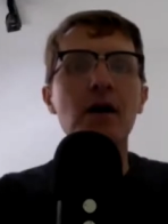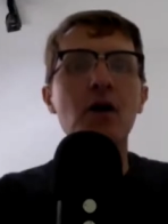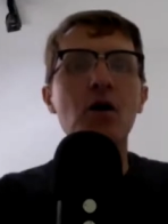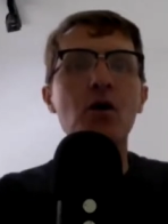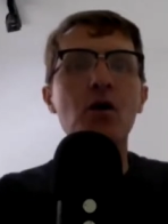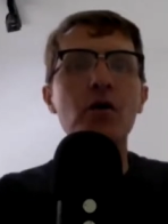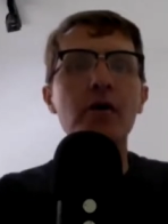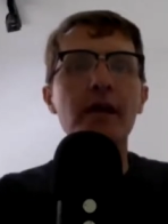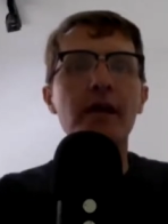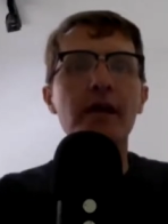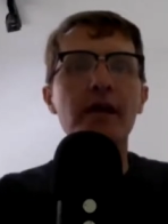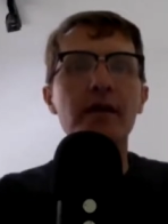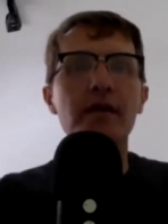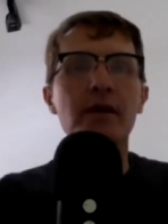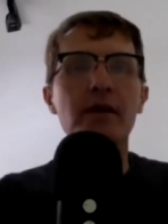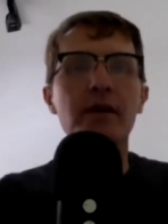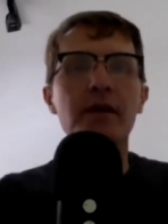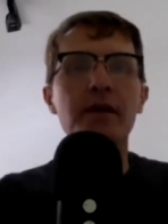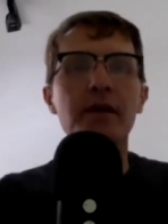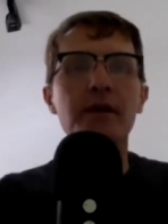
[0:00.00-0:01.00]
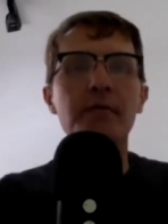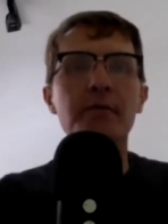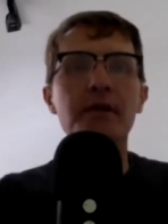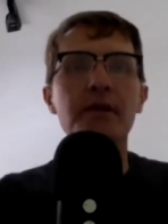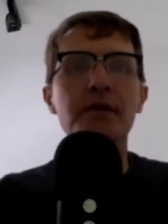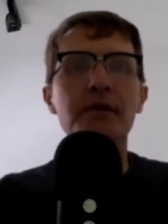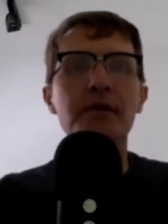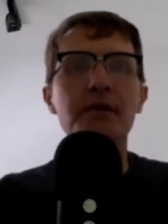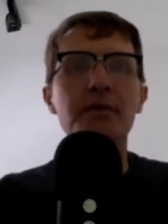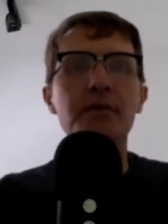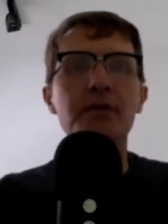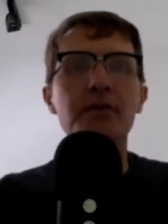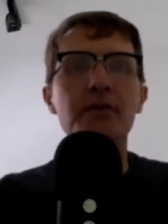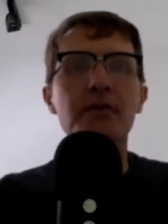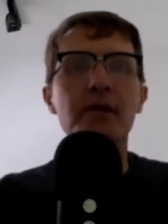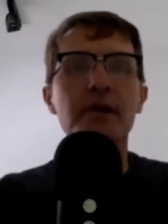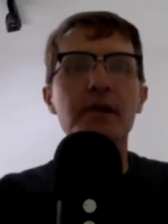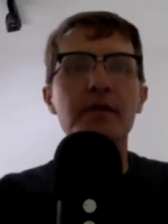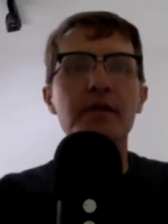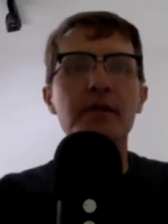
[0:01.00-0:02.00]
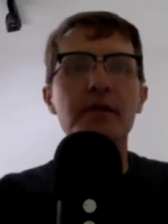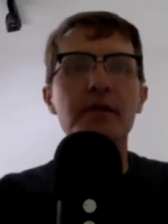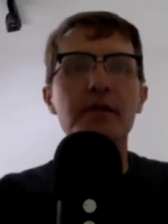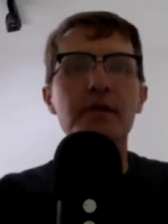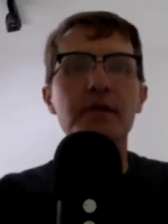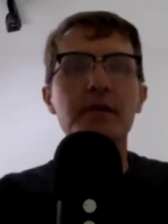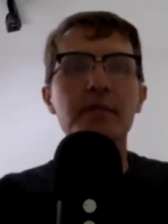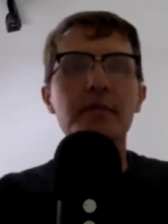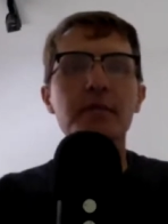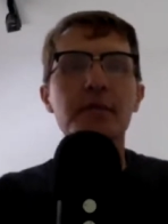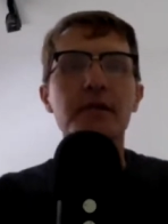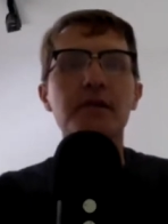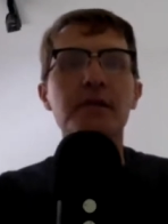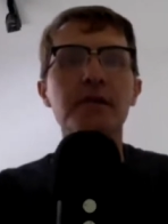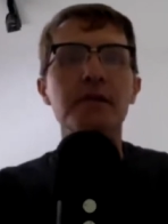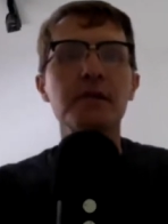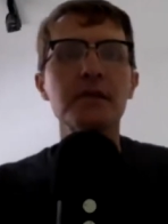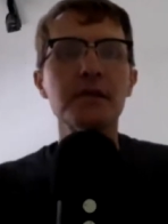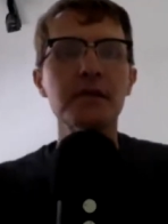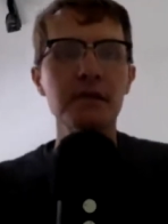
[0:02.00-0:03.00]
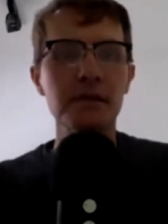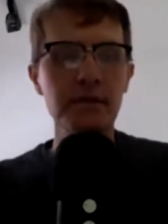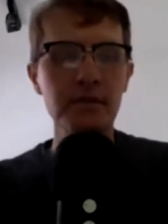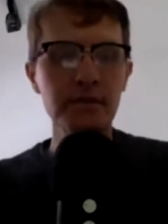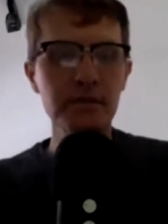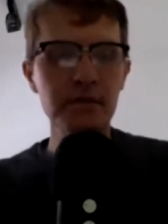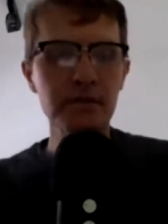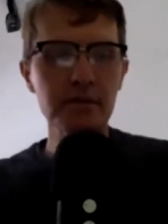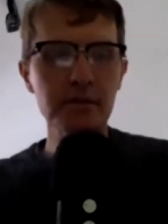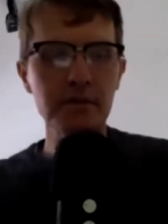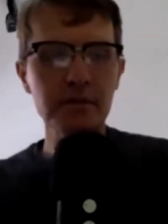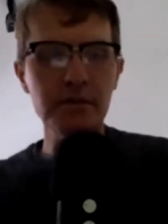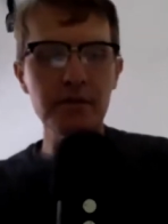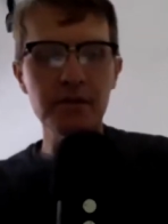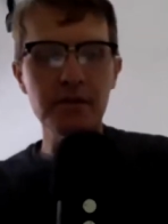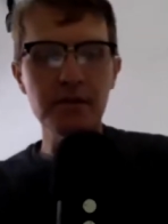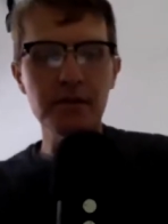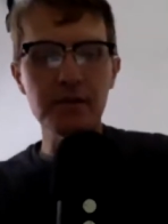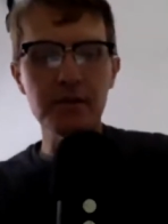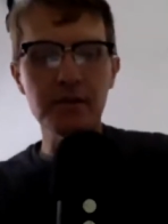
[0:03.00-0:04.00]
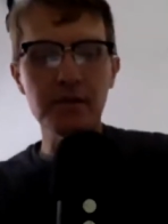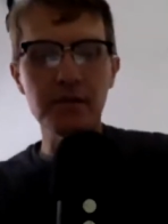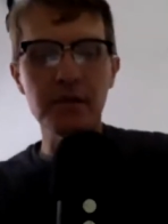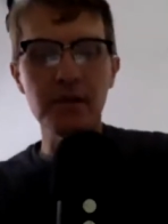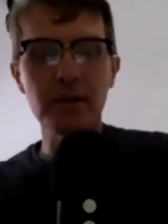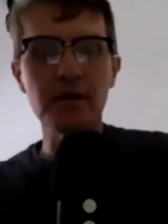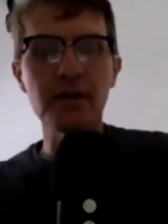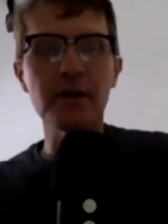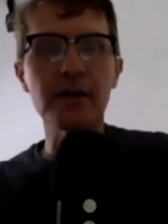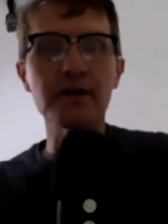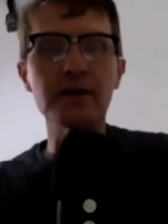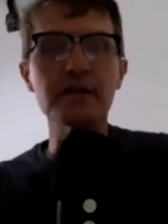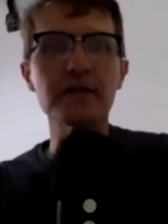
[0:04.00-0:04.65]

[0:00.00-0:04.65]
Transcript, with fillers: oh, okay. All right. Let me let me do that. Let me. Uh, all right.